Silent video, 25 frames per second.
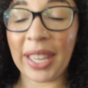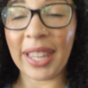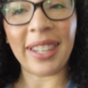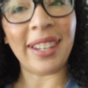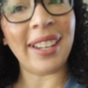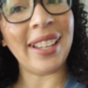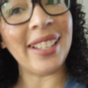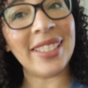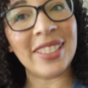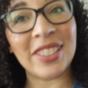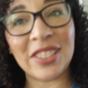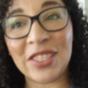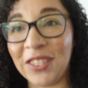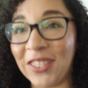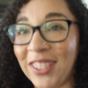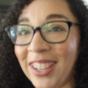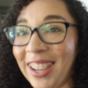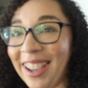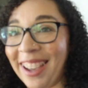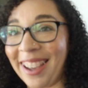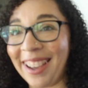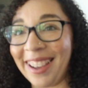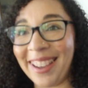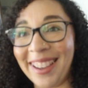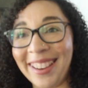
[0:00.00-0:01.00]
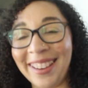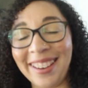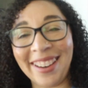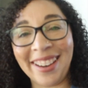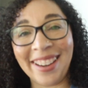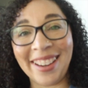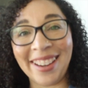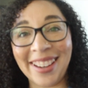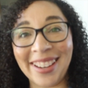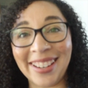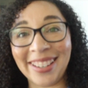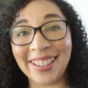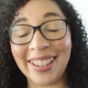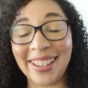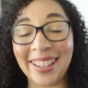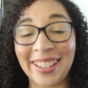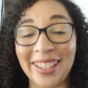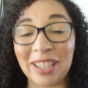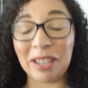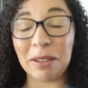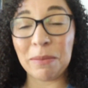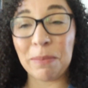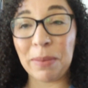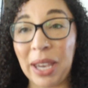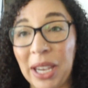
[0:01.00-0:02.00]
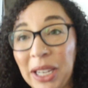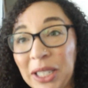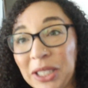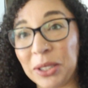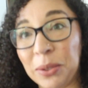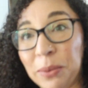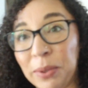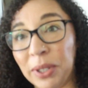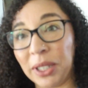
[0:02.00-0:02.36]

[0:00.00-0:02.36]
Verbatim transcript: let's go ahead and get back to